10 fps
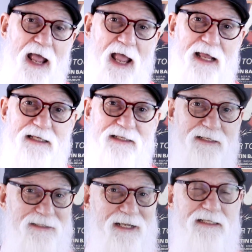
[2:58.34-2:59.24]
bags,
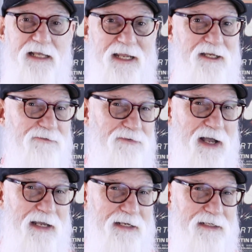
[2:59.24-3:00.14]
and yes, I could
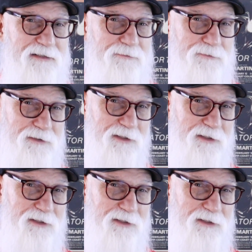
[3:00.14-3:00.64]
find,